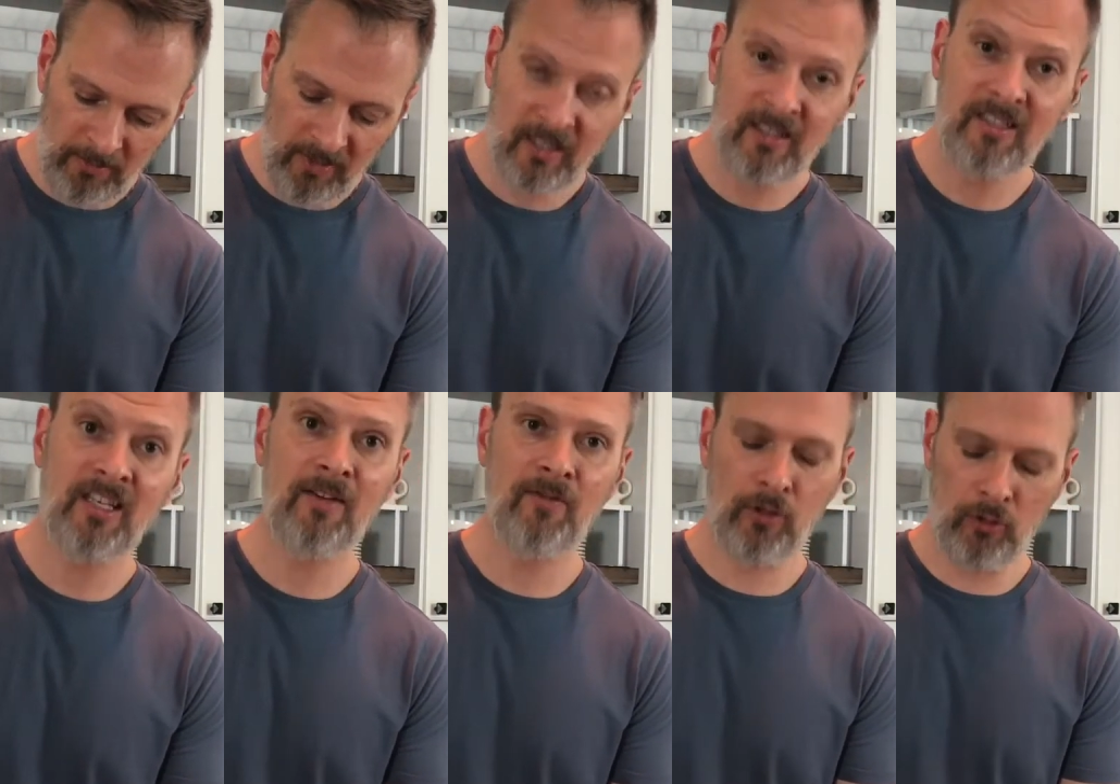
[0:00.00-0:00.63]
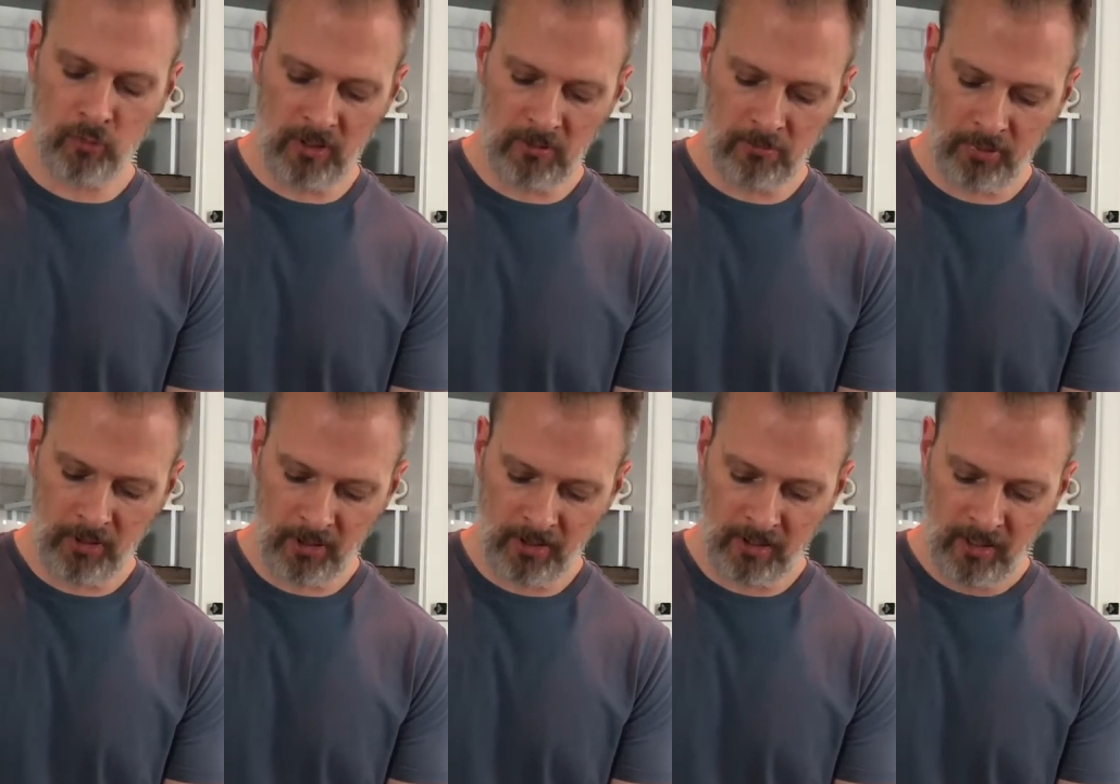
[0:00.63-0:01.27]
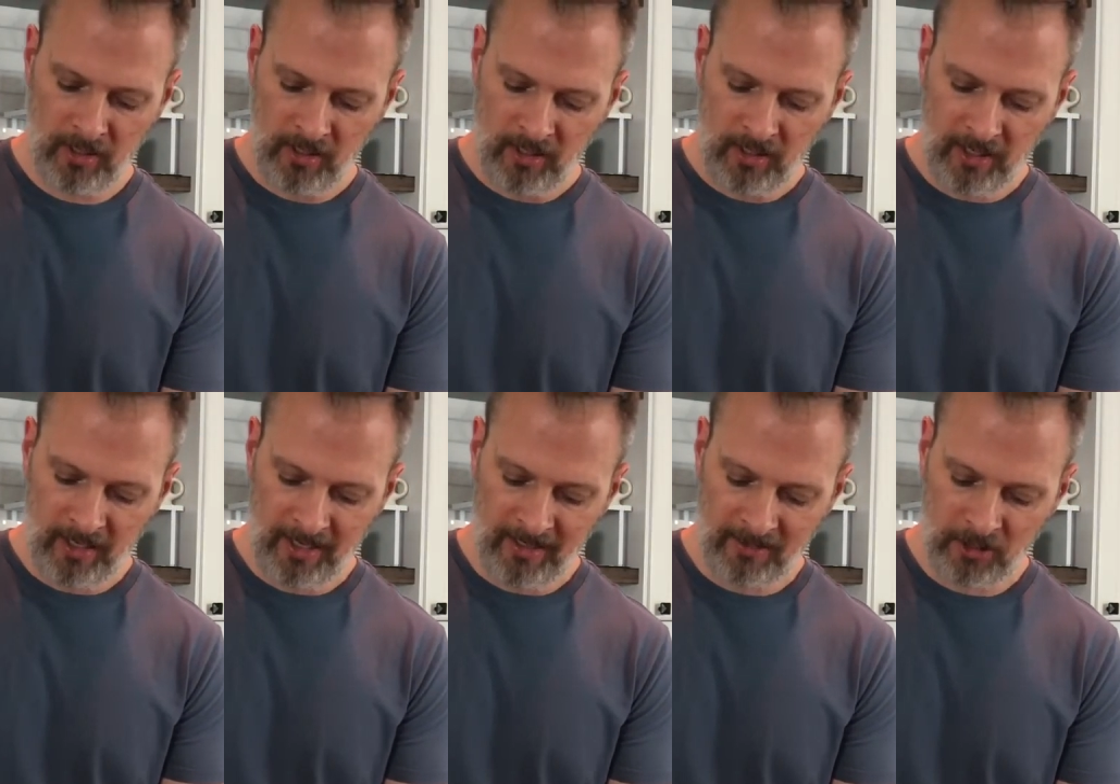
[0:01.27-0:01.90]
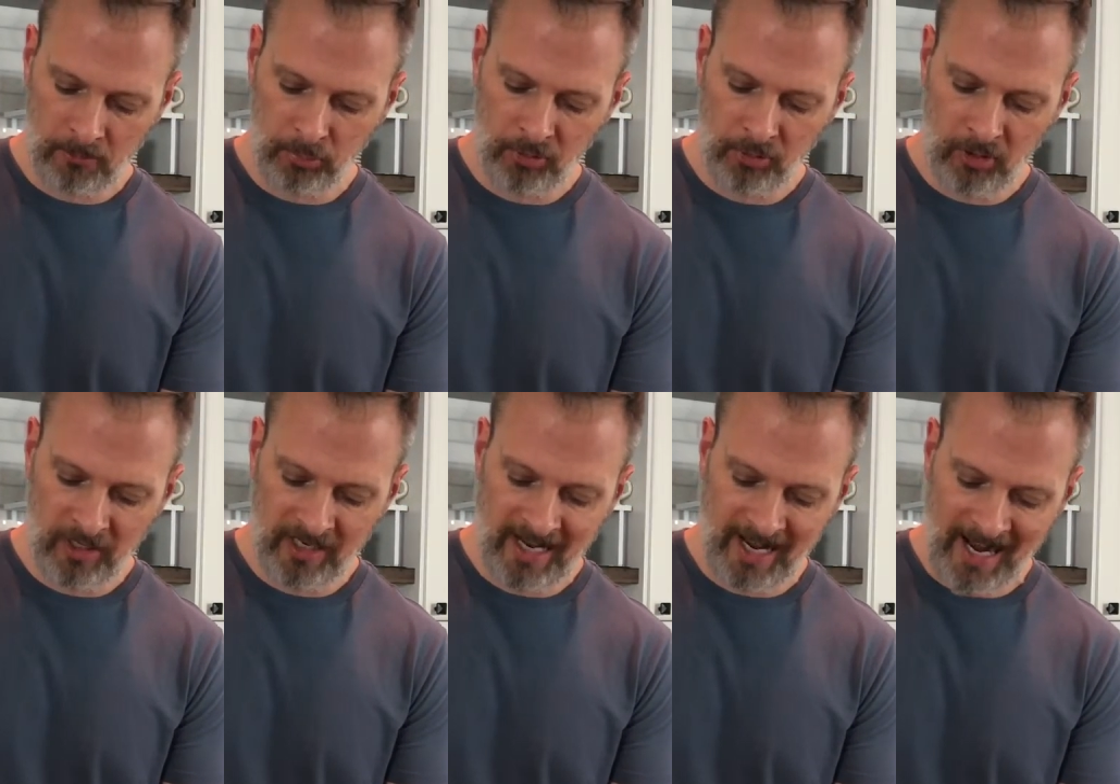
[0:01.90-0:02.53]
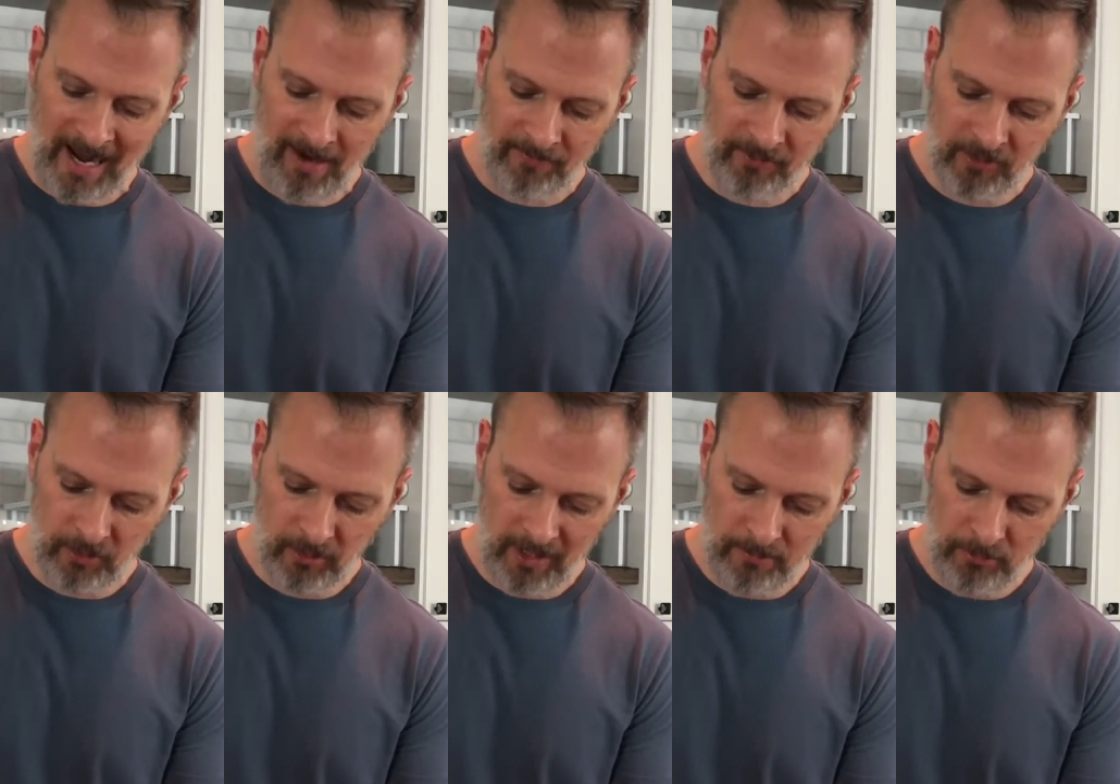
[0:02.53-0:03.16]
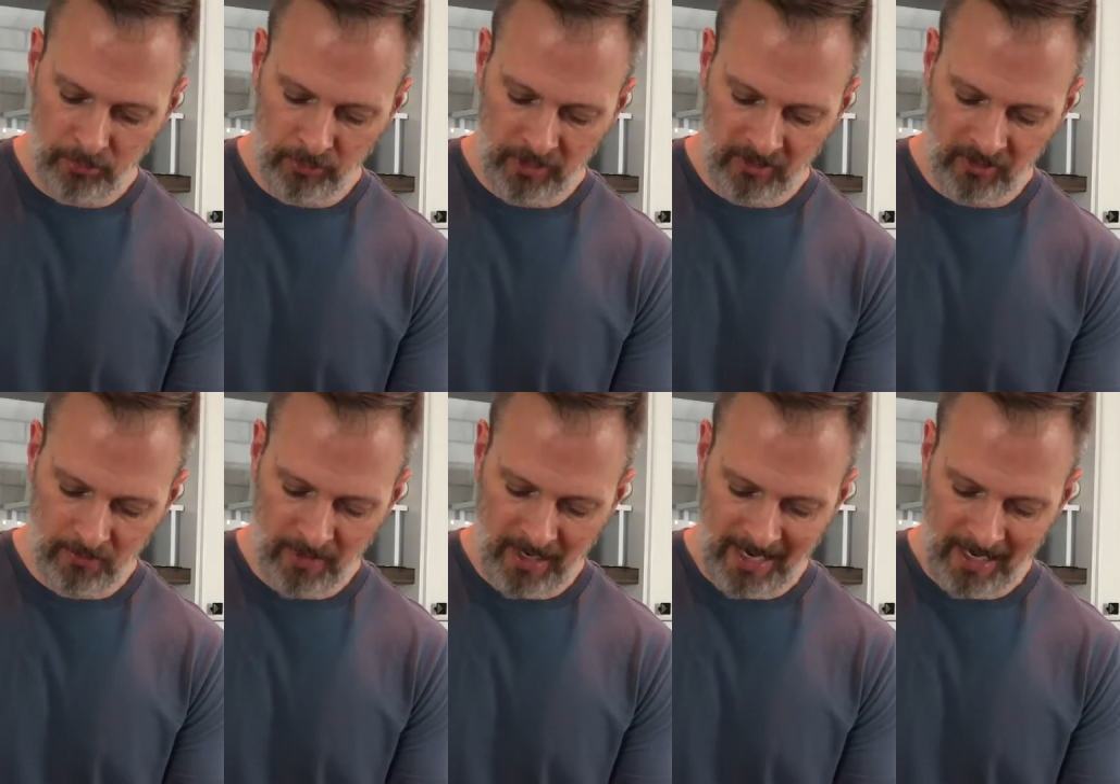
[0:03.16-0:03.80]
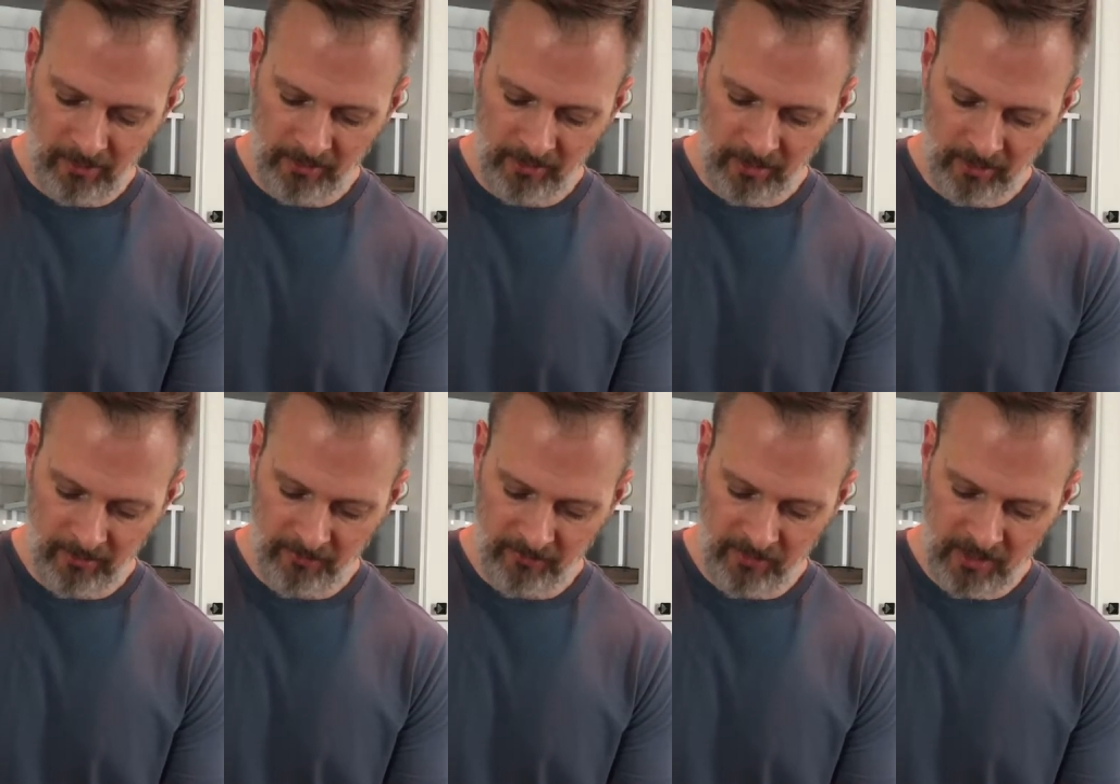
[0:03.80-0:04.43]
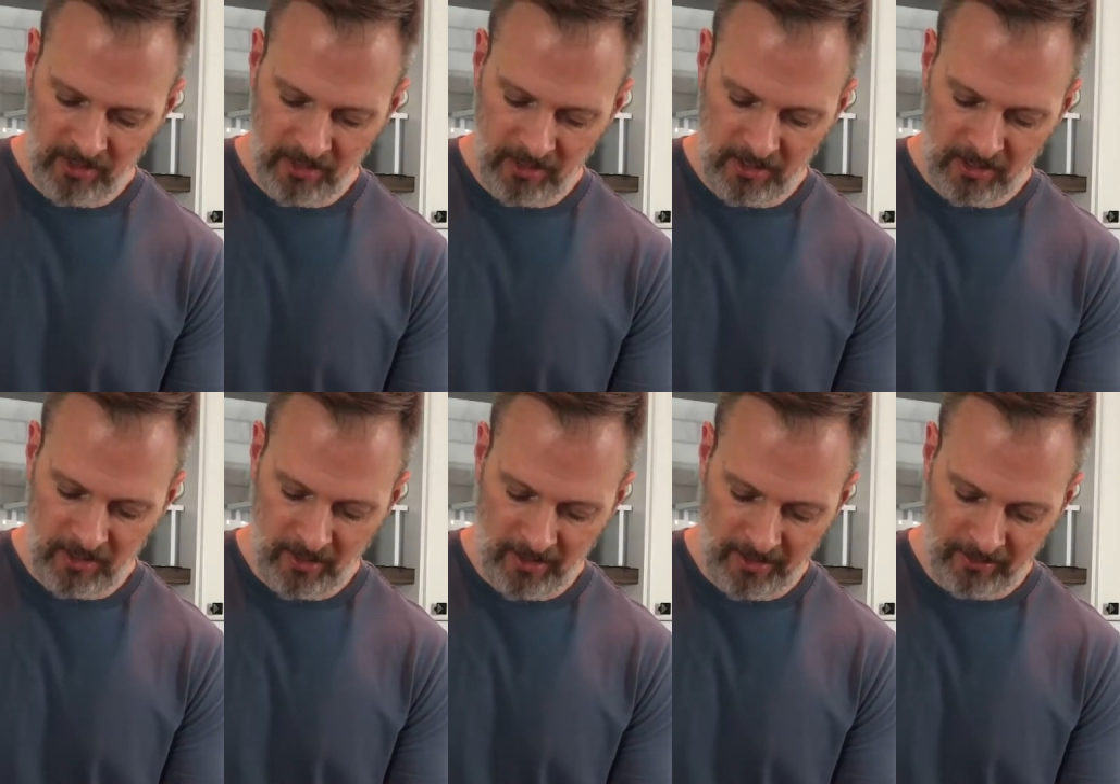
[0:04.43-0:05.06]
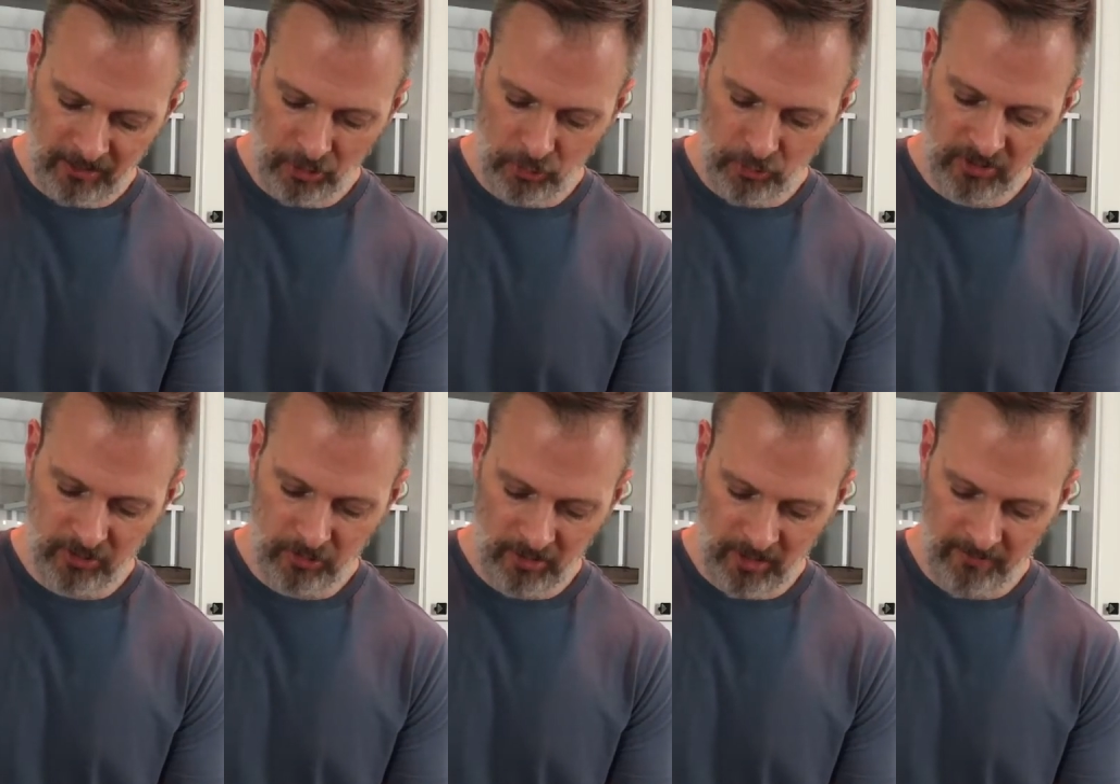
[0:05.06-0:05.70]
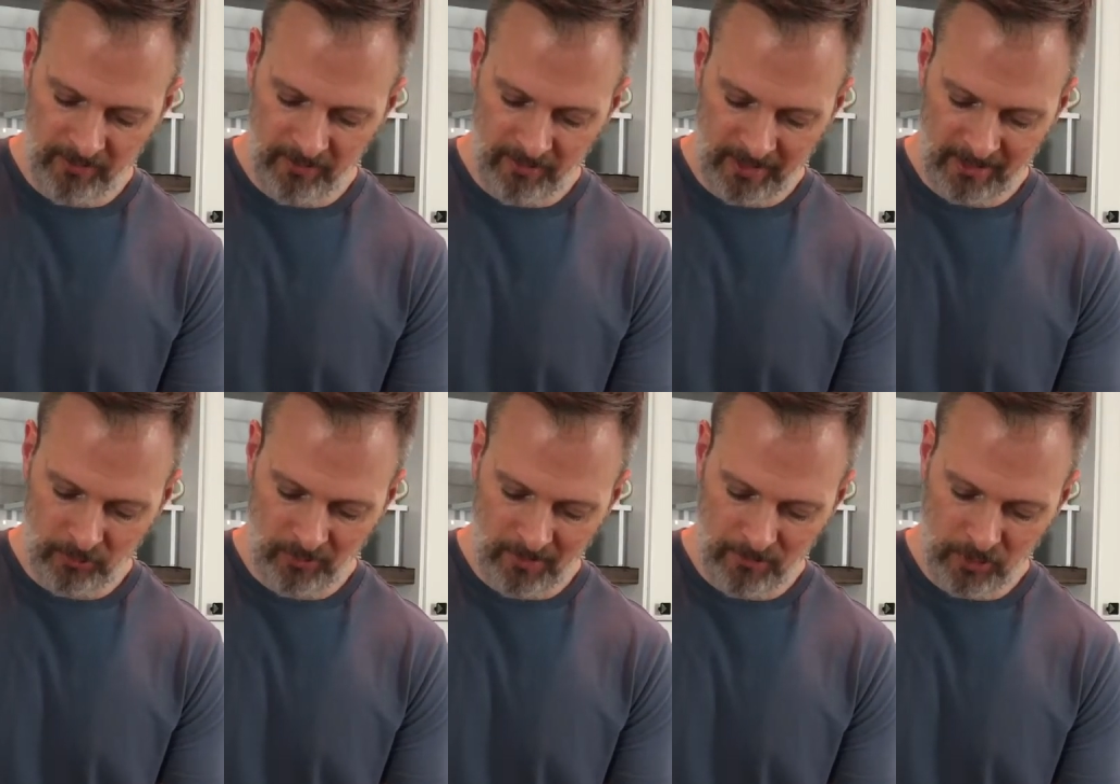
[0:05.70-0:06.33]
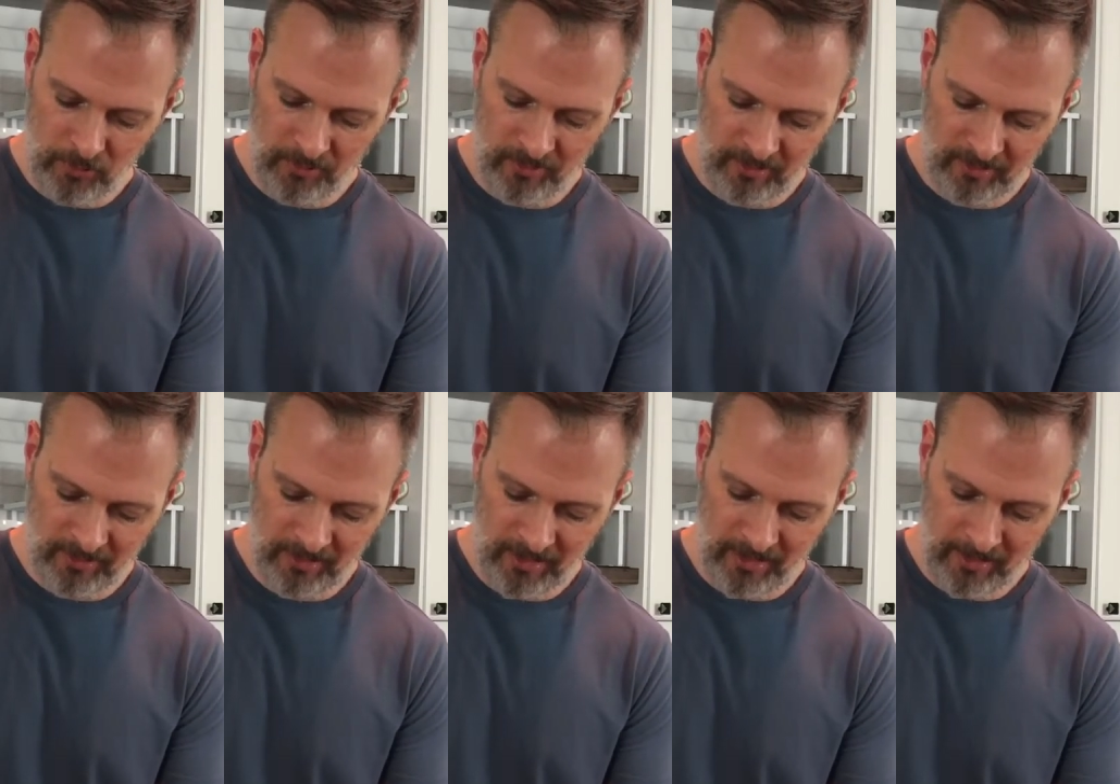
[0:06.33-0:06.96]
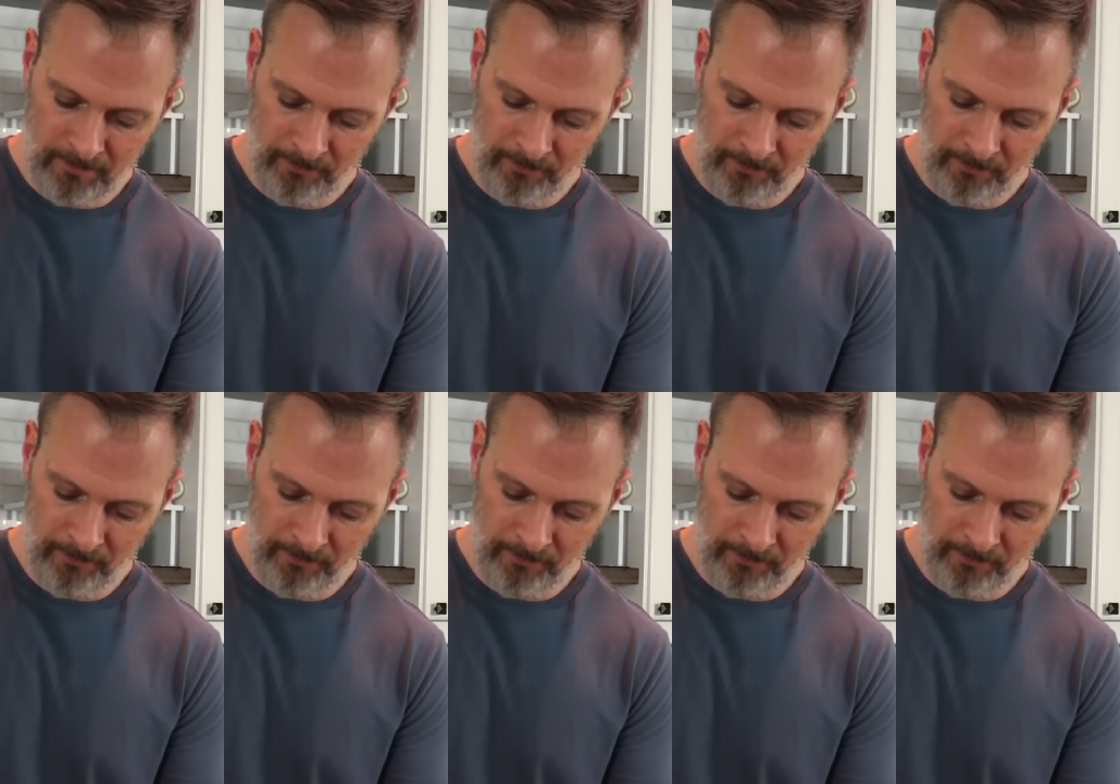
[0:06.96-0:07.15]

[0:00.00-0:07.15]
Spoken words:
I'm gonna save the green part to put on after I bring them out of the toaster oven. That's what I'm using today.